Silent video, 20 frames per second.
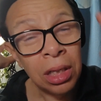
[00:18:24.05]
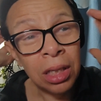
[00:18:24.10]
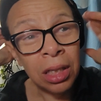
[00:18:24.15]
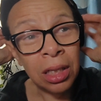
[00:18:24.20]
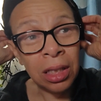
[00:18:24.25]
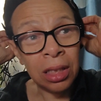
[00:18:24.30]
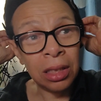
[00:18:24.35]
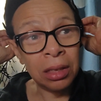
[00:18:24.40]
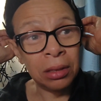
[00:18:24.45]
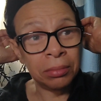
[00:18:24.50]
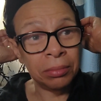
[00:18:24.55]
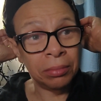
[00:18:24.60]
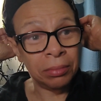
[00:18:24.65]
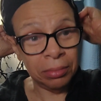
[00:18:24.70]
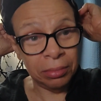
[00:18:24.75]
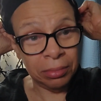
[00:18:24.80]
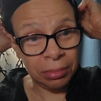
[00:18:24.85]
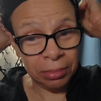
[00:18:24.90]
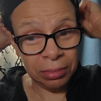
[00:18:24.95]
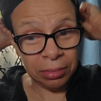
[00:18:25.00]

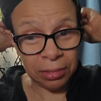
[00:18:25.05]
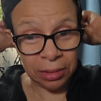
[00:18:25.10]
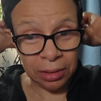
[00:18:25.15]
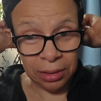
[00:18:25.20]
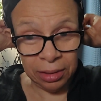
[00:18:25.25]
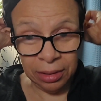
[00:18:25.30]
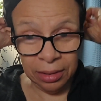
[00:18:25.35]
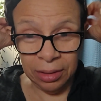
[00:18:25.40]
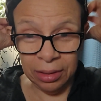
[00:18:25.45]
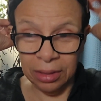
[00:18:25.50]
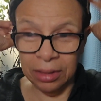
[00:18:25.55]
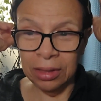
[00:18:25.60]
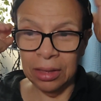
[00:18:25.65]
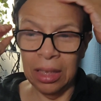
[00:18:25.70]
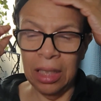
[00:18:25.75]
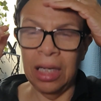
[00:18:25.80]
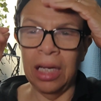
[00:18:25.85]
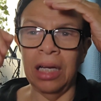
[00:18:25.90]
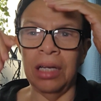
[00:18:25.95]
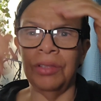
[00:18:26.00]
I'm
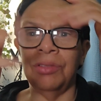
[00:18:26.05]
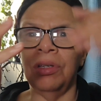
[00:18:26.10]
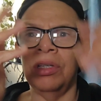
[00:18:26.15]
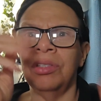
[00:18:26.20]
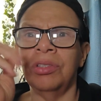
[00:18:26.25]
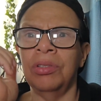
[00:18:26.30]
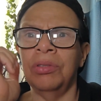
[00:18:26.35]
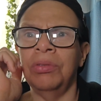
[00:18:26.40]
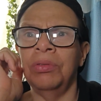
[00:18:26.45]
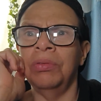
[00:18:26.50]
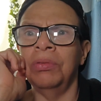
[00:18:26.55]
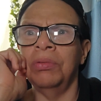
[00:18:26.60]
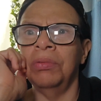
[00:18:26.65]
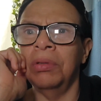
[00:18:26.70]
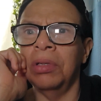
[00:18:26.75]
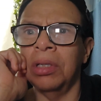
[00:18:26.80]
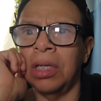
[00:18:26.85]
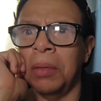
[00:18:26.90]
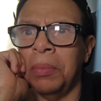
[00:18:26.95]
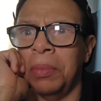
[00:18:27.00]
gonna try to
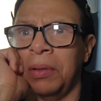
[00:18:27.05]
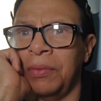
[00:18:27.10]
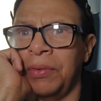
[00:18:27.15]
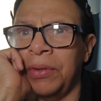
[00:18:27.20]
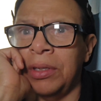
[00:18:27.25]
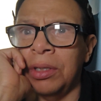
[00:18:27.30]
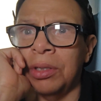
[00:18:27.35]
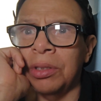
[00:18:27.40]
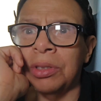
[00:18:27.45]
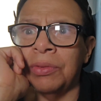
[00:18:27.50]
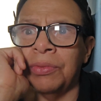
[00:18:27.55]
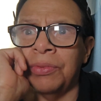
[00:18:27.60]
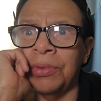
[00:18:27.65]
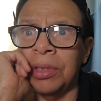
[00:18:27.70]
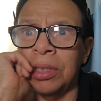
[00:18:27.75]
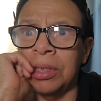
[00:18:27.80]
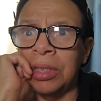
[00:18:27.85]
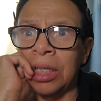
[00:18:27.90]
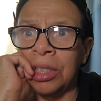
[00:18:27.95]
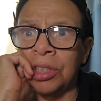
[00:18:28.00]
do a couple of videos for
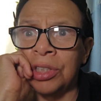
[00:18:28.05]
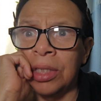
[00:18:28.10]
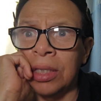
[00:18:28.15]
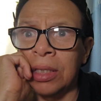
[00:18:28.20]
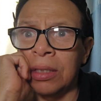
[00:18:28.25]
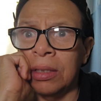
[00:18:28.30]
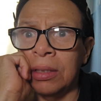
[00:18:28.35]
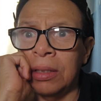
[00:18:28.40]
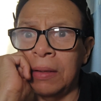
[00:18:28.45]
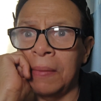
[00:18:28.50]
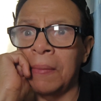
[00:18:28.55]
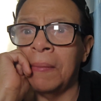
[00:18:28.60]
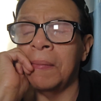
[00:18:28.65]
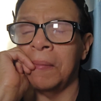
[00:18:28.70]
the tech channel.